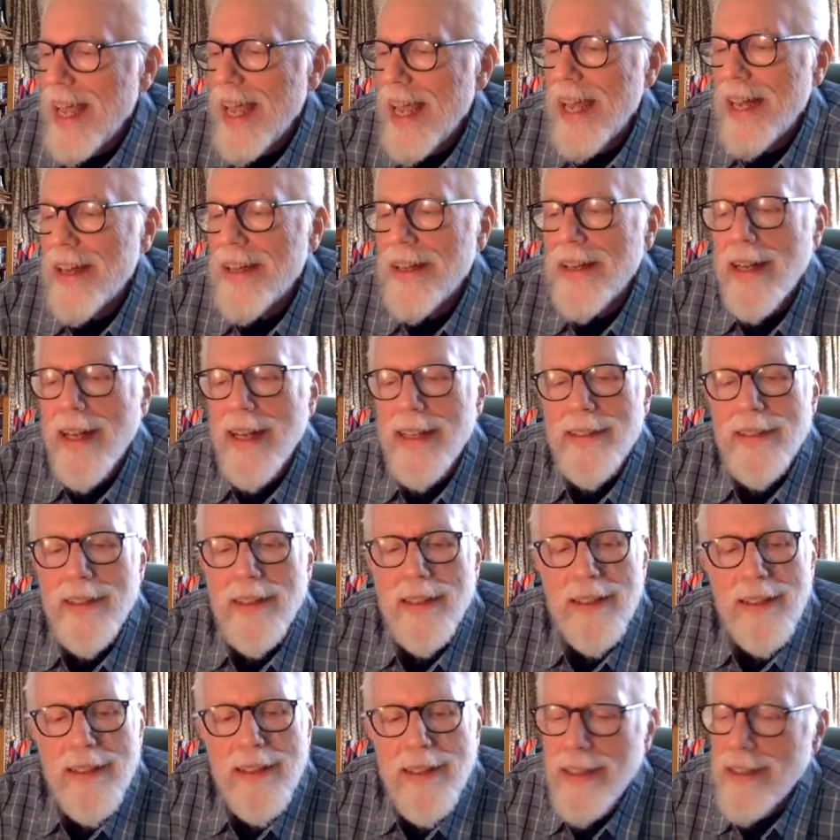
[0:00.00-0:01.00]
And I
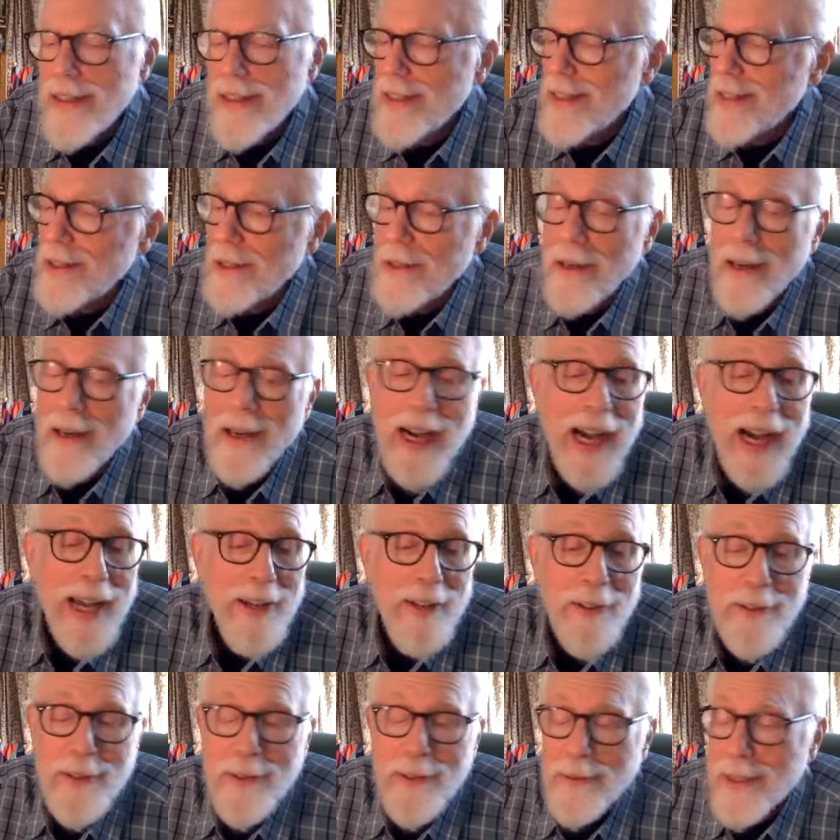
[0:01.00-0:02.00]
said, "You know, I
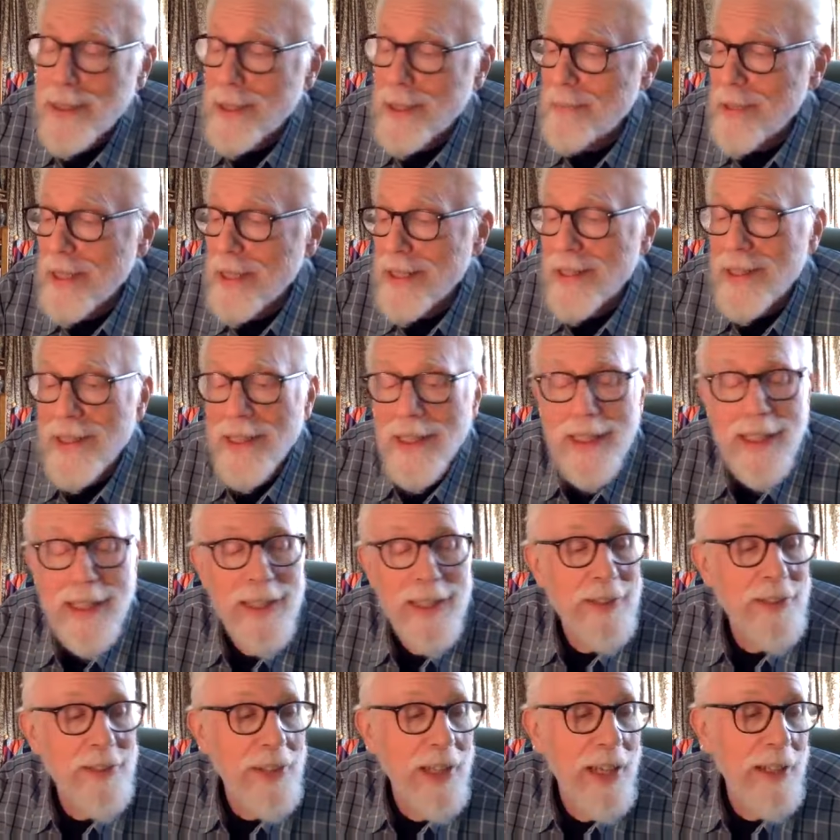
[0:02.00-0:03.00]
don't know what the big thing
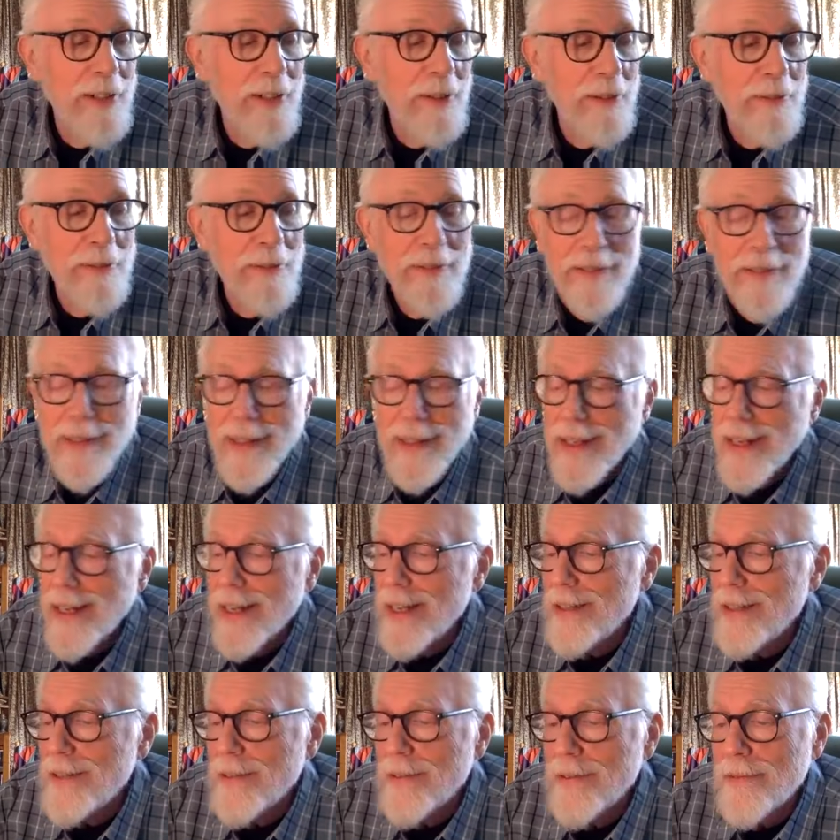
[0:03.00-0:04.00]
is. I don't
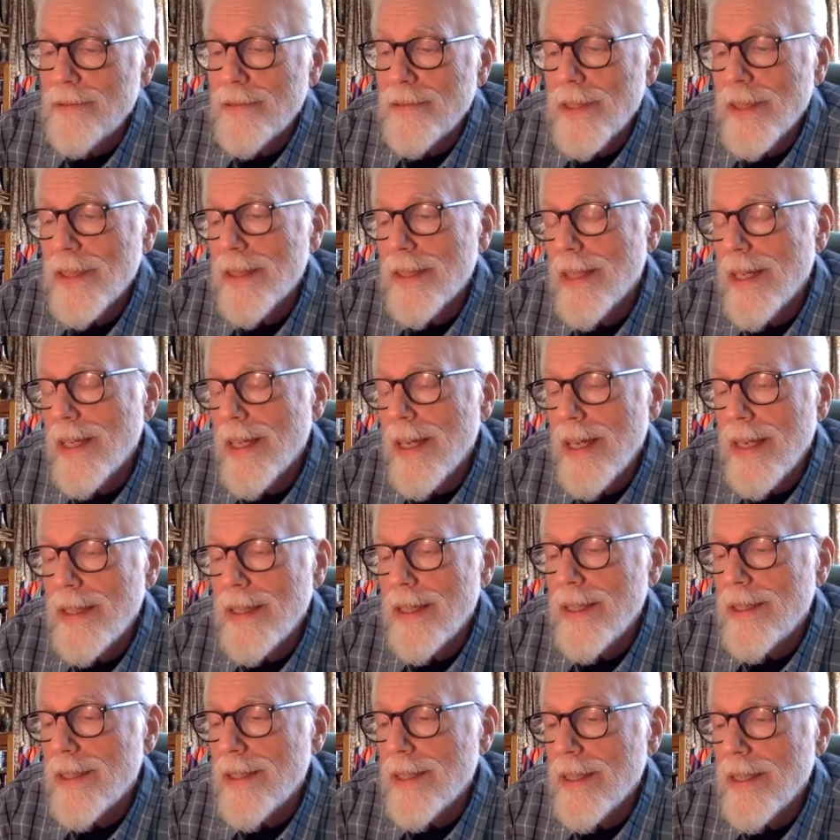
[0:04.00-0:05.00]
feel
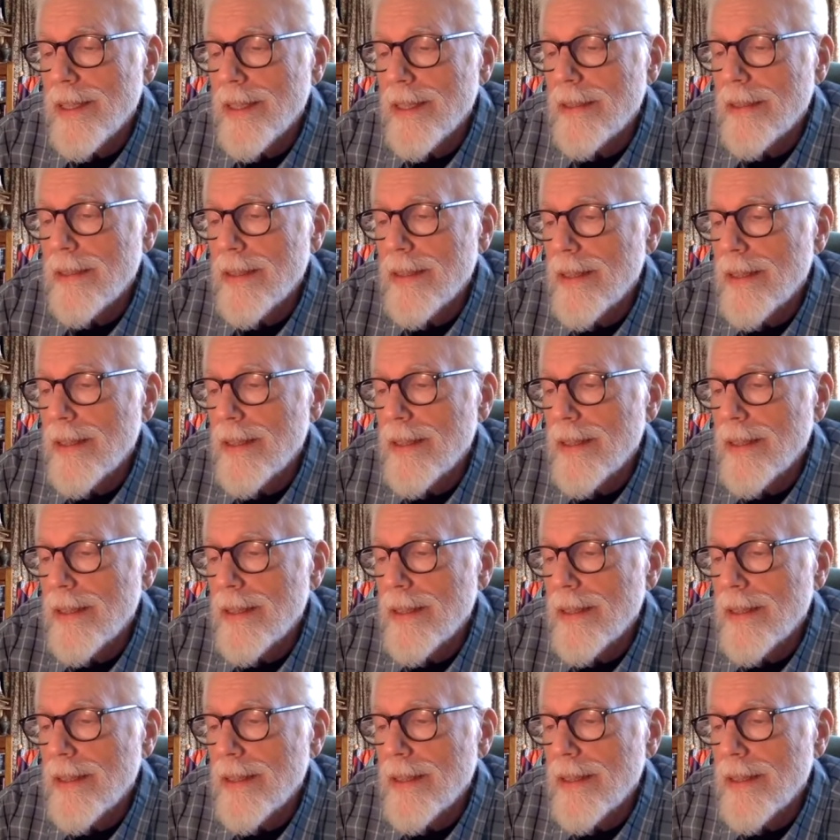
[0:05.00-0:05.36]
anything.